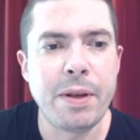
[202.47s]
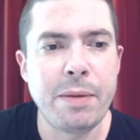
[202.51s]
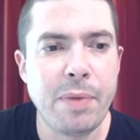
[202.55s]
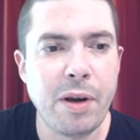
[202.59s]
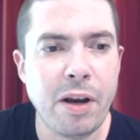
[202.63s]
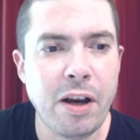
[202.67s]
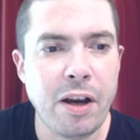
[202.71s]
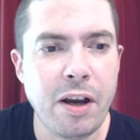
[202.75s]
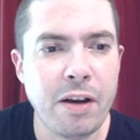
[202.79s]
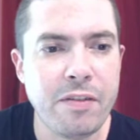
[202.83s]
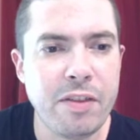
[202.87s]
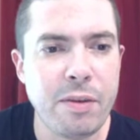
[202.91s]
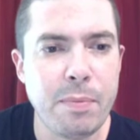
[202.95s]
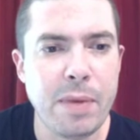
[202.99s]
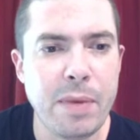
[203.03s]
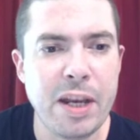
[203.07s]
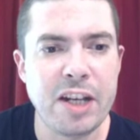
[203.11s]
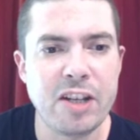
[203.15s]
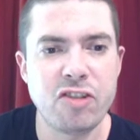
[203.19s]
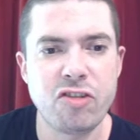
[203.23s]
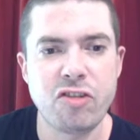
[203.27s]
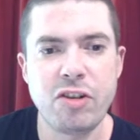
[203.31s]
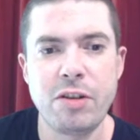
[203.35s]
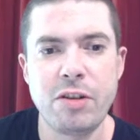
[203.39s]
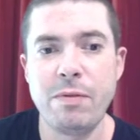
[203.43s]
part of the
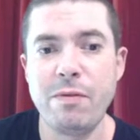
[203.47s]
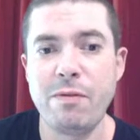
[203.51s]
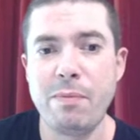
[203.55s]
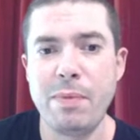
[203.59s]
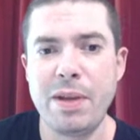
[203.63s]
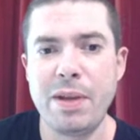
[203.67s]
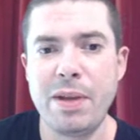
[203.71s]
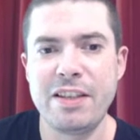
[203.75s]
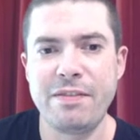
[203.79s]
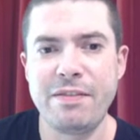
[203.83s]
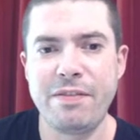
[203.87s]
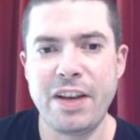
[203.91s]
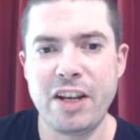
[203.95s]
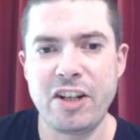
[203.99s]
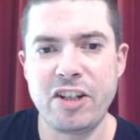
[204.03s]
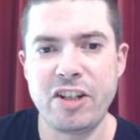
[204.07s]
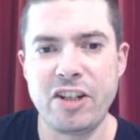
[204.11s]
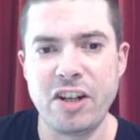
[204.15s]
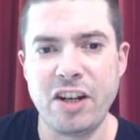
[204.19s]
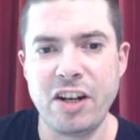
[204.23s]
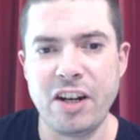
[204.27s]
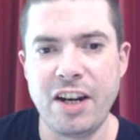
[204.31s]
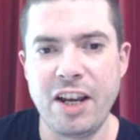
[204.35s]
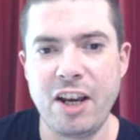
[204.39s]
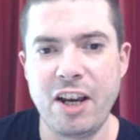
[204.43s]
mainstream of men's fashion
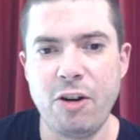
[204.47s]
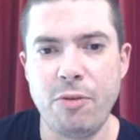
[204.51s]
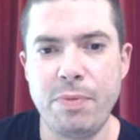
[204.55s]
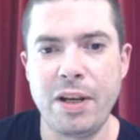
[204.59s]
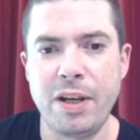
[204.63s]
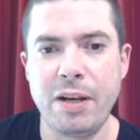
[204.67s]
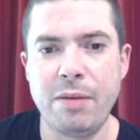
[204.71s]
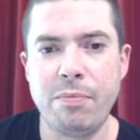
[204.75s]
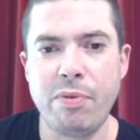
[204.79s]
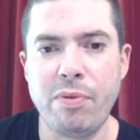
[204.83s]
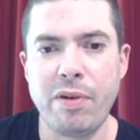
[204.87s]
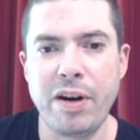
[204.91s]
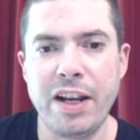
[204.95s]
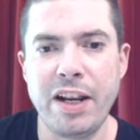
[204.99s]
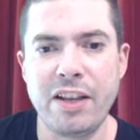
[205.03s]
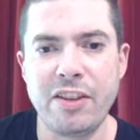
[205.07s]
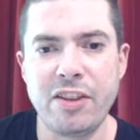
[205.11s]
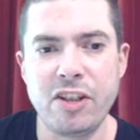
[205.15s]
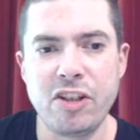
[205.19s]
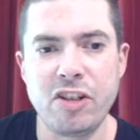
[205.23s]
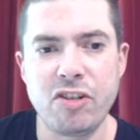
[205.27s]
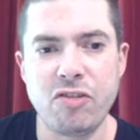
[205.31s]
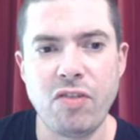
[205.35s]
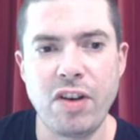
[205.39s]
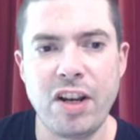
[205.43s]
and helping break
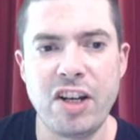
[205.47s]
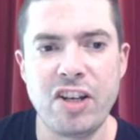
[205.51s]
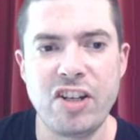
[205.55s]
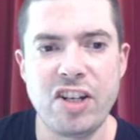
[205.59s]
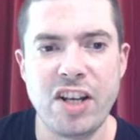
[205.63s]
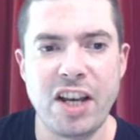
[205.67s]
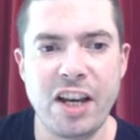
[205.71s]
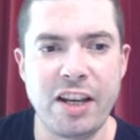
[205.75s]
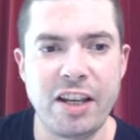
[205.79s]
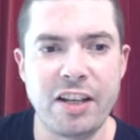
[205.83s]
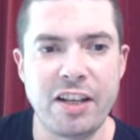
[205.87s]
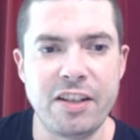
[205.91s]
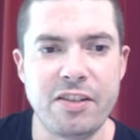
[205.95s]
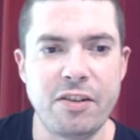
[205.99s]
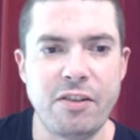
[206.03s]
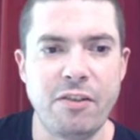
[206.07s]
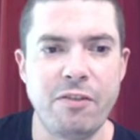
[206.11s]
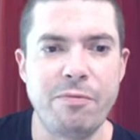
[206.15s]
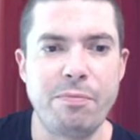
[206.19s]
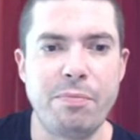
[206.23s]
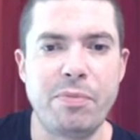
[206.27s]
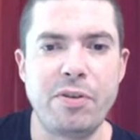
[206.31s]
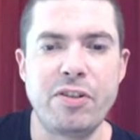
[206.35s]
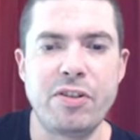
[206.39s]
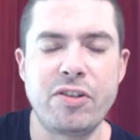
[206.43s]
the straitjacket
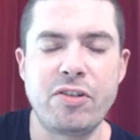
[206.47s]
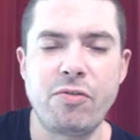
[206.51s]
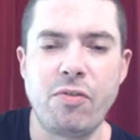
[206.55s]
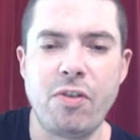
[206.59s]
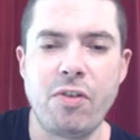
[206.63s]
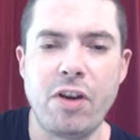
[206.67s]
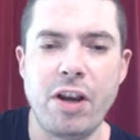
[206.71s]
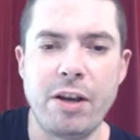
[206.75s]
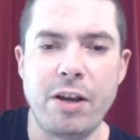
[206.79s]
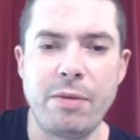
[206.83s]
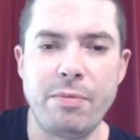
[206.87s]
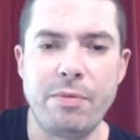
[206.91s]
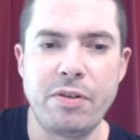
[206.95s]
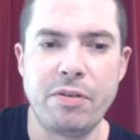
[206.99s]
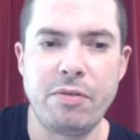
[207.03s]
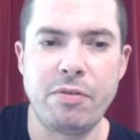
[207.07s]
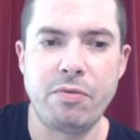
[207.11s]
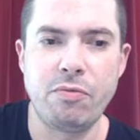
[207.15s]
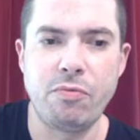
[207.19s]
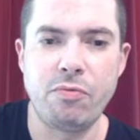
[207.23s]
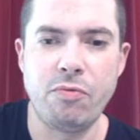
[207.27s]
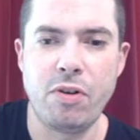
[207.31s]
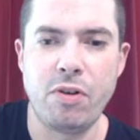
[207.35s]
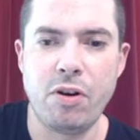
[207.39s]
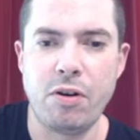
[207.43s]
of prescribed
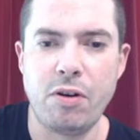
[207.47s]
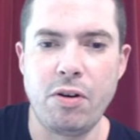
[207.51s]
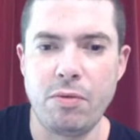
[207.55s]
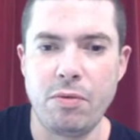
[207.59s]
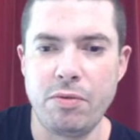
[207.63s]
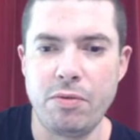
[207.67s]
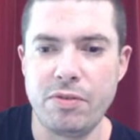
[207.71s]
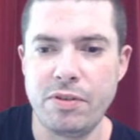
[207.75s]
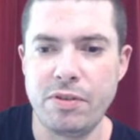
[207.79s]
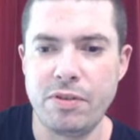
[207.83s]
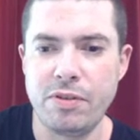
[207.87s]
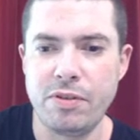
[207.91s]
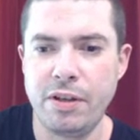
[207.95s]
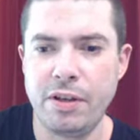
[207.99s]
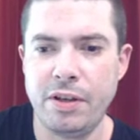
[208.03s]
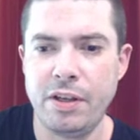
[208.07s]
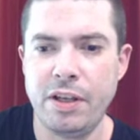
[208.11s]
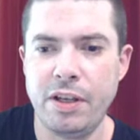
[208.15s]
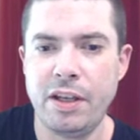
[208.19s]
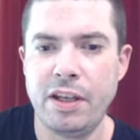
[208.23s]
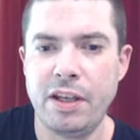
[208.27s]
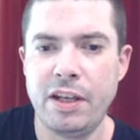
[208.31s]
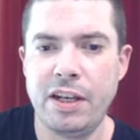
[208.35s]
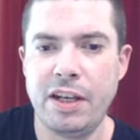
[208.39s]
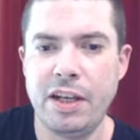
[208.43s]
roles.
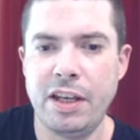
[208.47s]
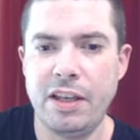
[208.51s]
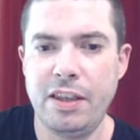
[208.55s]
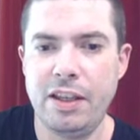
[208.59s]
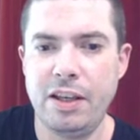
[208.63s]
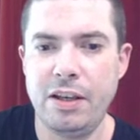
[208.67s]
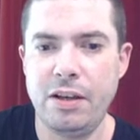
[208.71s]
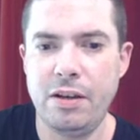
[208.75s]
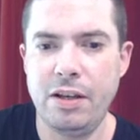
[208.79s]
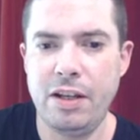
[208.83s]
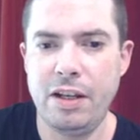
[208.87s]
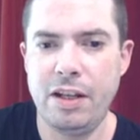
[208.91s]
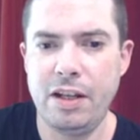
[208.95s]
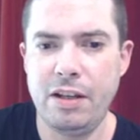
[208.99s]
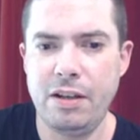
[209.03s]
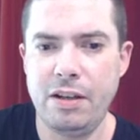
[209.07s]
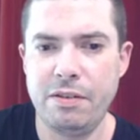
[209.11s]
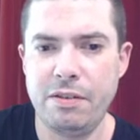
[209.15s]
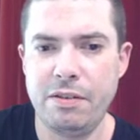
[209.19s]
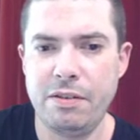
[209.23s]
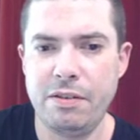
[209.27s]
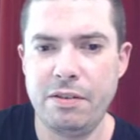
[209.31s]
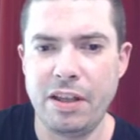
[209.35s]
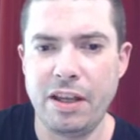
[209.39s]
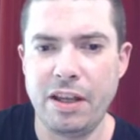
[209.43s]
Now, the
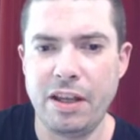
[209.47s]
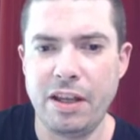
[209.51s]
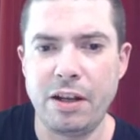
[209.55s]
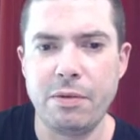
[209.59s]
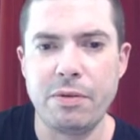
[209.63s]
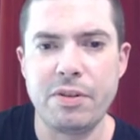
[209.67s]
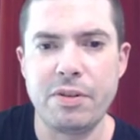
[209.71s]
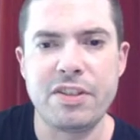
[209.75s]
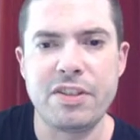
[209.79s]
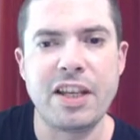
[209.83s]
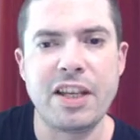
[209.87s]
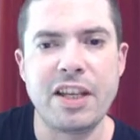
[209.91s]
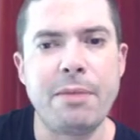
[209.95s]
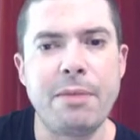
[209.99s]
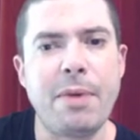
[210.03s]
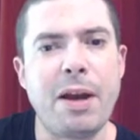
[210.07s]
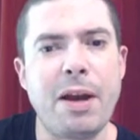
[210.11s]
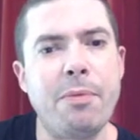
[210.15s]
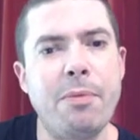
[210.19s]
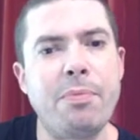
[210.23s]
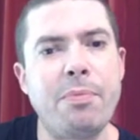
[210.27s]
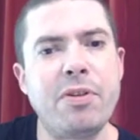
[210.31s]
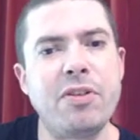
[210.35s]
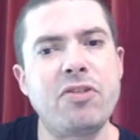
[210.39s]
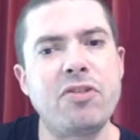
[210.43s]
only thing I would say
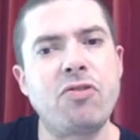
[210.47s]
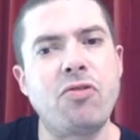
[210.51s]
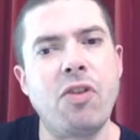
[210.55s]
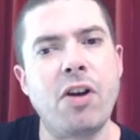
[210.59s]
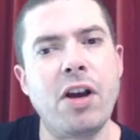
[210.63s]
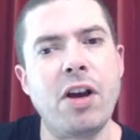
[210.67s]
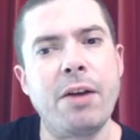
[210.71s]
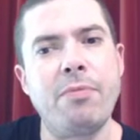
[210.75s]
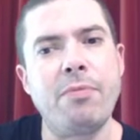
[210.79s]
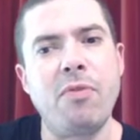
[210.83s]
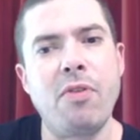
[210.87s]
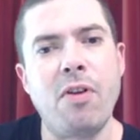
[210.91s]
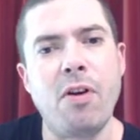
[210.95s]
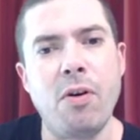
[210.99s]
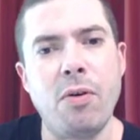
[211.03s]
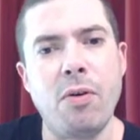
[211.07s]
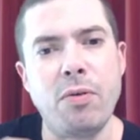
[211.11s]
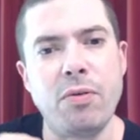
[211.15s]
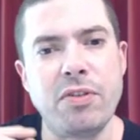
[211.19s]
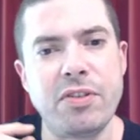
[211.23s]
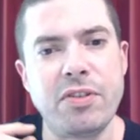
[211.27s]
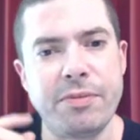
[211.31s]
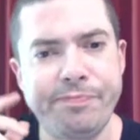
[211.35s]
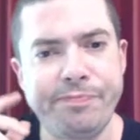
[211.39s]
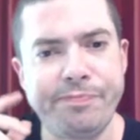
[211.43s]
about prescribed
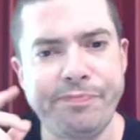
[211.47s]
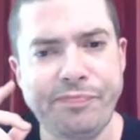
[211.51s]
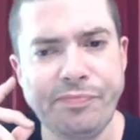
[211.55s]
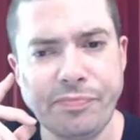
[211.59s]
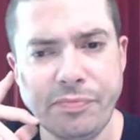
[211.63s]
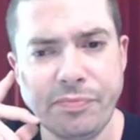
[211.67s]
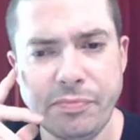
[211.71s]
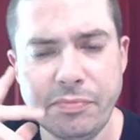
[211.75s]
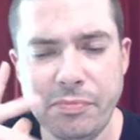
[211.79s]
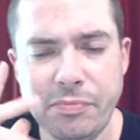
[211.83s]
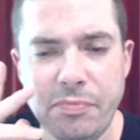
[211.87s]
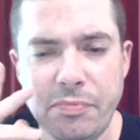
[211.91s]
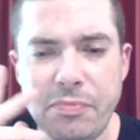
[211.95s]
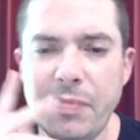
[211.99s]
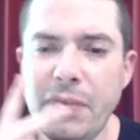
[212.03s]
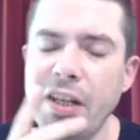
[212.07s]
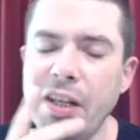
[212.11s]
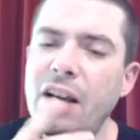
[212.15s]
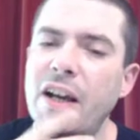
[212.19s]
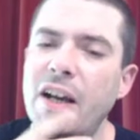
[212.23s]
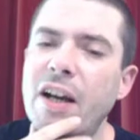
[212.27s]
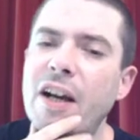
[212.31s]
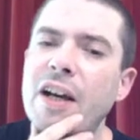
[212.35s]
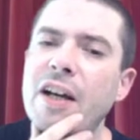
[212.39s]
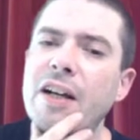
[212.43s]
roles,
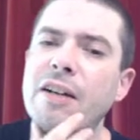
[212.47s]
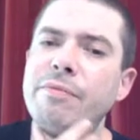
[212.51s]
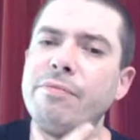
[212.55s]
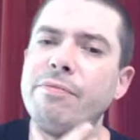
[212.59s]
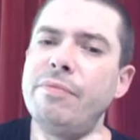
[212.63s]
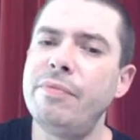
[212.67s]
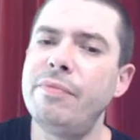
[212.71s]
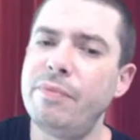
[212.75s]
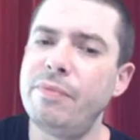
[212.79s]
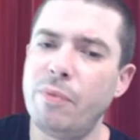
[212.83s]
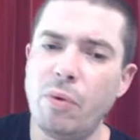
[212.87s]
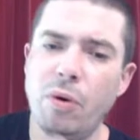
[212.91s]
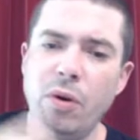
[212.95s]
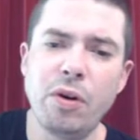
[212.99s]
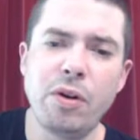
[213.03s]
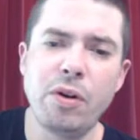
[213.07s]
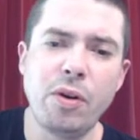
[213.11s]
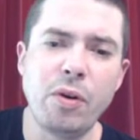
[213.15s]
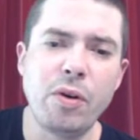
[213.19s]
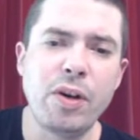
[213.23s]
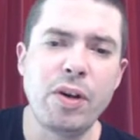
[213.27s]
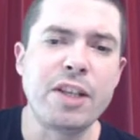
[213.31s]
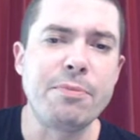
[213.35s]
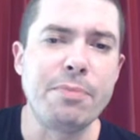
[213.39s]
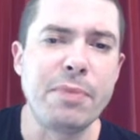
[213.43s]
what
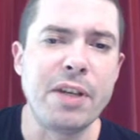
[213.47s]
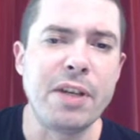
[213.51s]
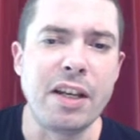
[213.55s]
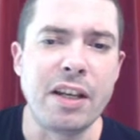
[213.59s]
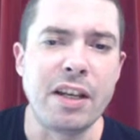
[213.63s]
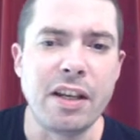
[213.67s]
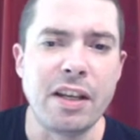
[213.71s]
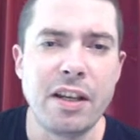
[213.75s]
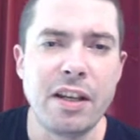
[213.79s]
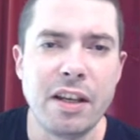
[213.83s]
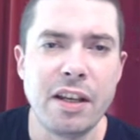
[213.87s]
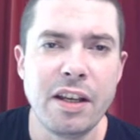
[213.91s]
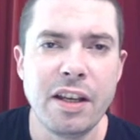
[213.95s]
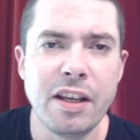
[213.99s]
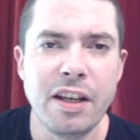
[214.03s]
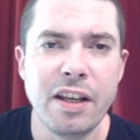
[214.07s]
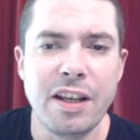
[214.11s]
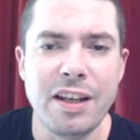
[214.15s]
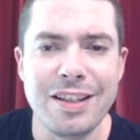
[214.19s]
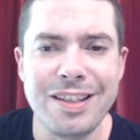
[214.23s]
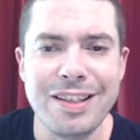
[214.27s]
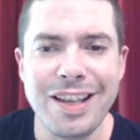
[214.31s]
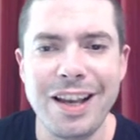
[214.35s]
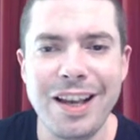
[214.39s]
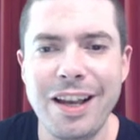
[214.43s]
annoys me
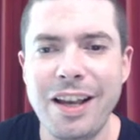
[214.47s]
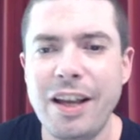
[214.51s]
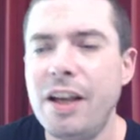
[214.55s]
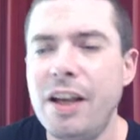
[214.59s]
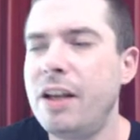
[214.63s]
is that